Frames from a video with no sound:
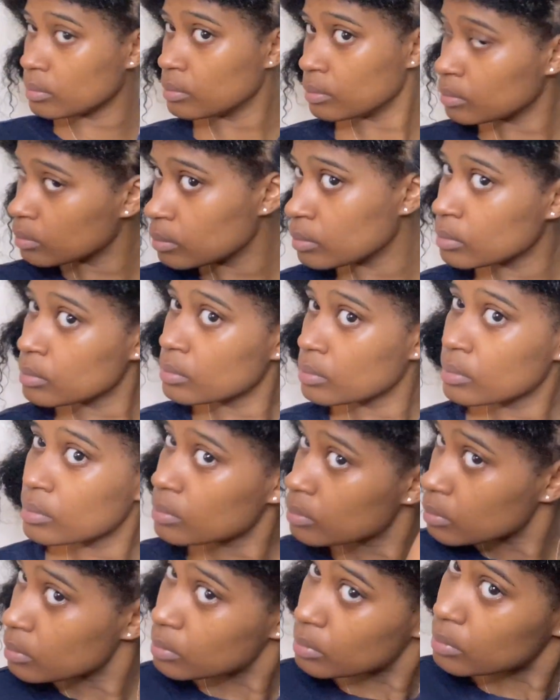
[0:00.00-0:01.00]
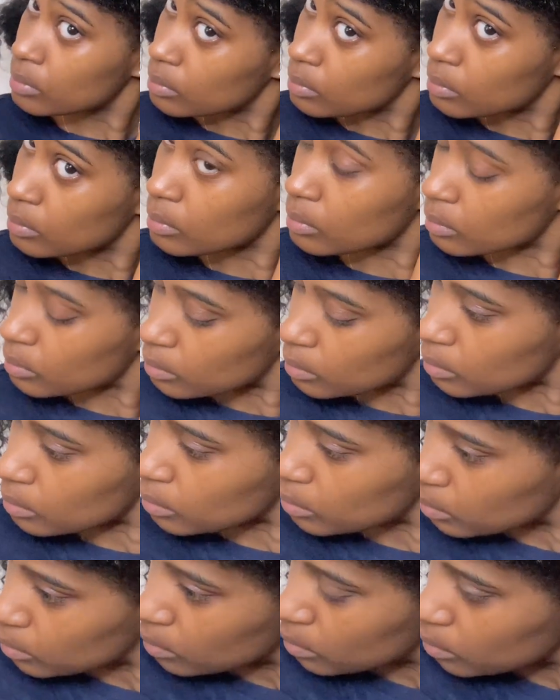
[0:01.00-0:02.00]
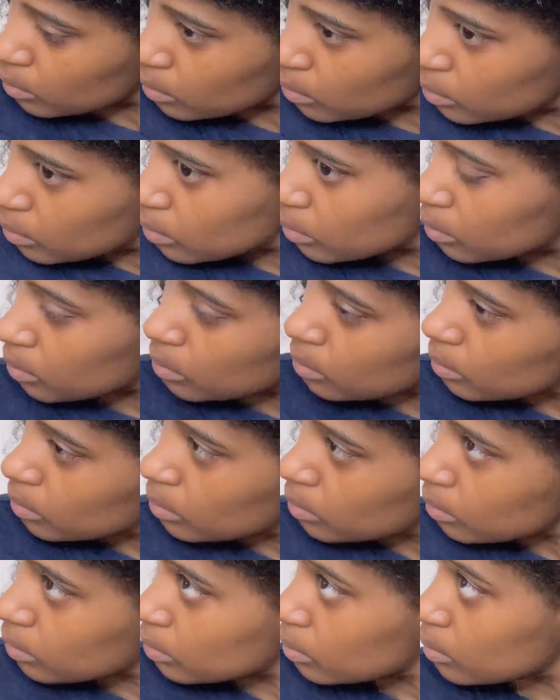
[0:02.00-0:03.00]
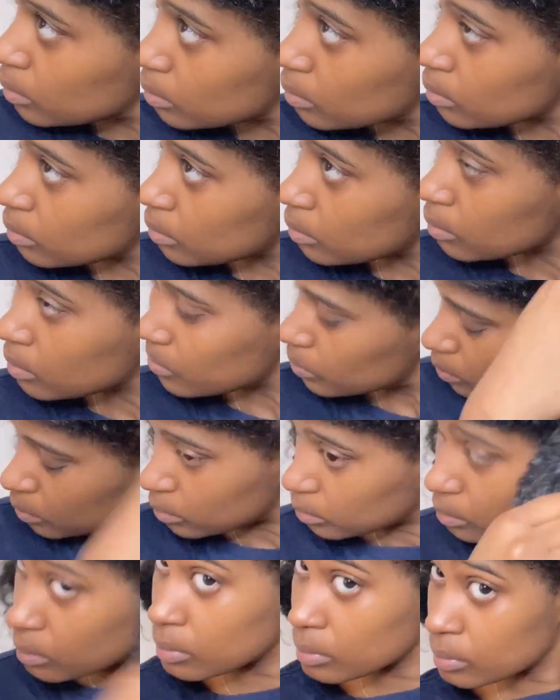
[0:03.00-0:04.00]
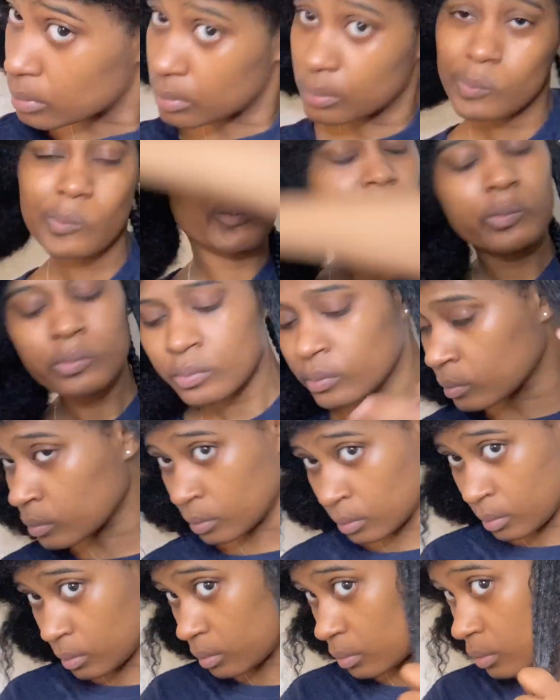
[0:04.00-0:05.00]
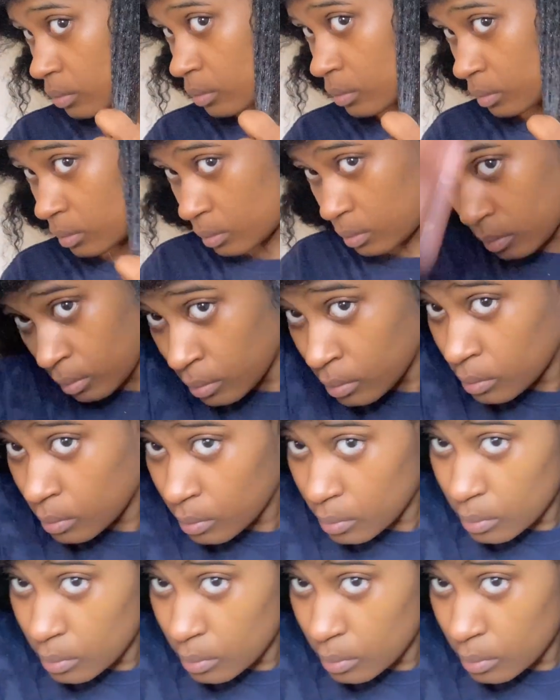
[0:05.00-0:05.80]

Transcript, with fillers: too ugly for me to wear. So I really like this size, and it literally takes me like